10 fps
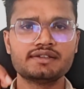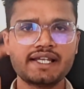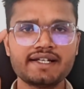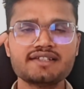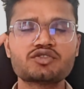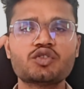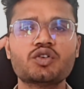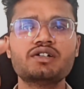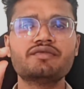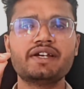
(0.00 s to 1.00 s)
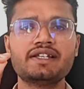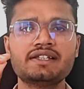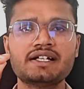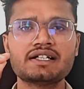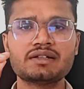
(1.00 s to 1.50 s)
That is called
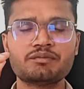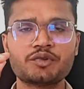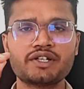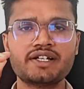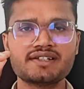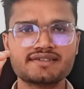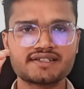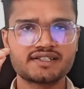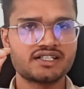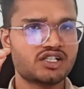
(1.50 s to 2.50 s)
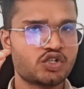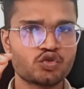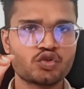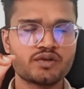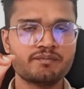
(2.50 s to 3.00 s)
when the component inserted
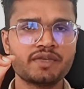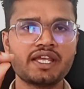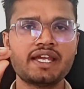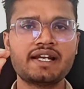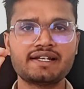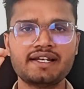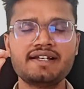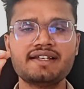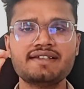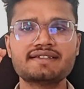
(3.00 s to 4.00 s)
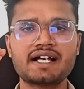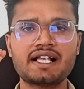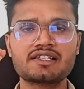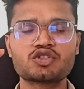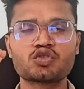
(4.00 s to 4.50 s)
into DOM, and it is
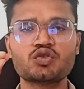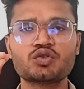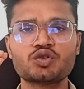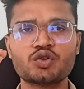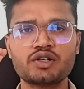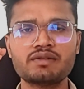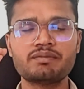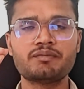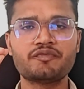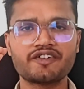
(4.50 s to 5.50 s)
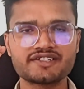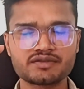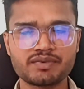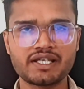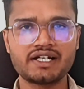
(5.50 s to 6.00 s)
also called
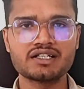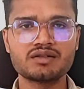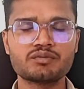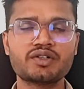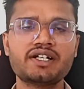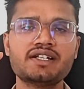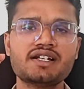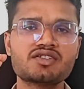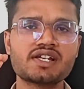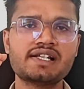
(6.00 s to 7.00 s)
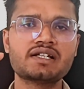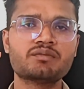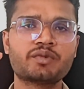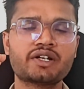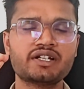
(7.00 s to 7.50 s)
first parent component then child
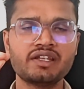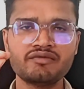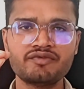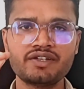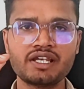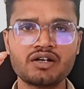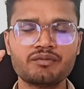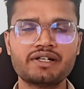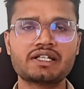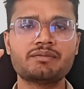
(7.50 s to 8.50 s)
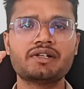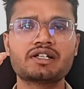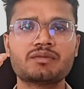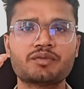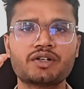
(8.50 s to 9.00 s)
component if we have multiple
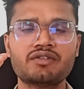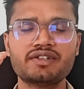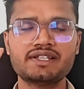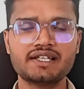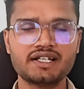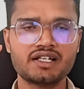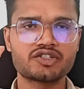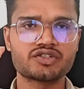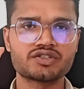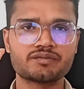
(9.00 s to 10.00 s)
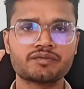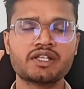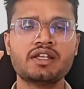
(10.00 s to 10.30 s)
component with their relationship.